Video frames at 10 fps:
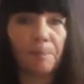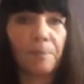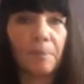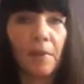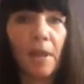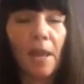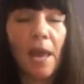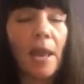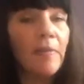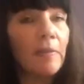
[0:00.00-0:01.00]

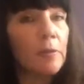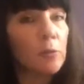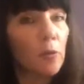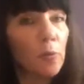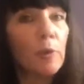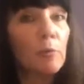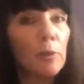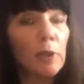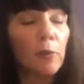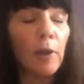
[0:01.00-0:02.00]
And I think these are three
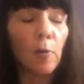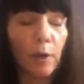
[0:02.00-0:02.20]
really great